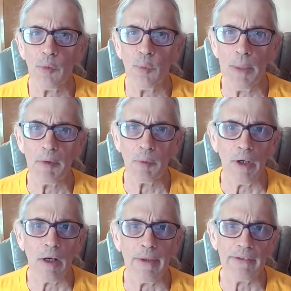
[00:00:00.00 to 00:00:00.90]
Women
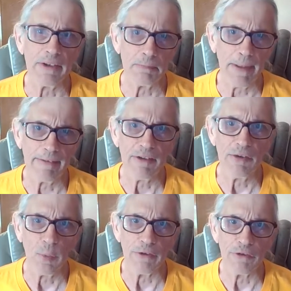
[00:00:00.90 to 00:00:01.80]
were always expected
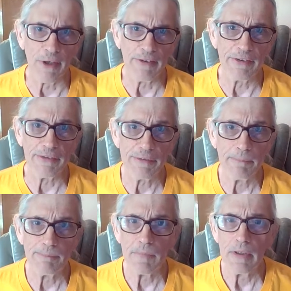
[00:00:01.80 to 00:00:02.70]
to wear dresses.
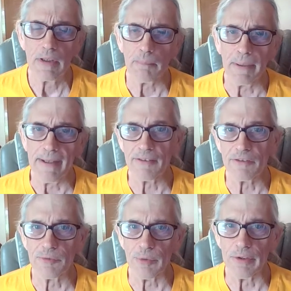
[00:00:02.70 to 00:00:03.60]

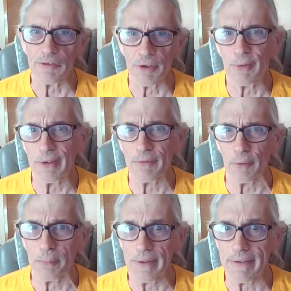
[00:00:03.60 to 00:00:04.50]
Pants were generally
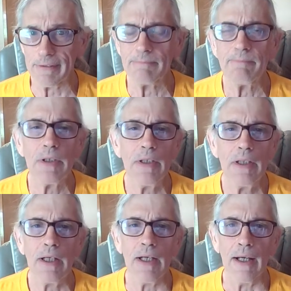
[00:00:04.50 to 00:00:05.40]
forbidden.
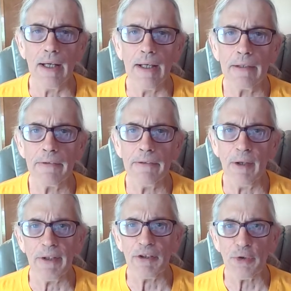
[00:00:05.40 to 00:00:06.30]

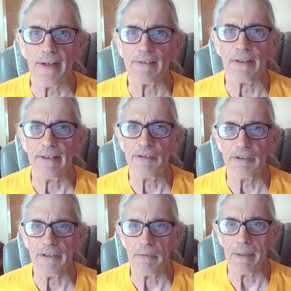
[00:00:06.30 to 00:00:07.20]
The only
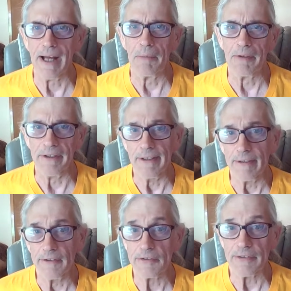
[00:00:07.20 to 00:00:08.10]
translation of the Bible in
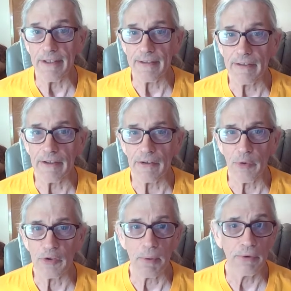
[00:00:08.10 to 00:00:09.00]
English that you
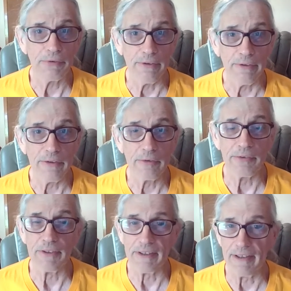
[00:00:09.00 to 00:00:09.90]
were supposed to use
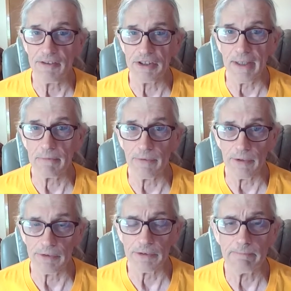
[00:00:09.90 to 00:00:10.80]
was the King James
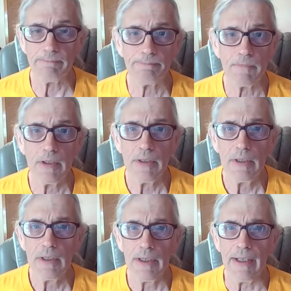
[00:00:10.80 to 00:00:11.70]
Version.
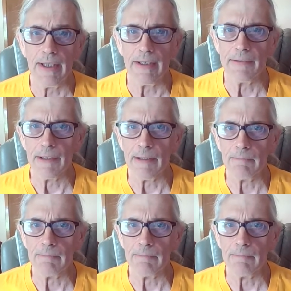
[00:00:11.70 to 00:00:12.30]
And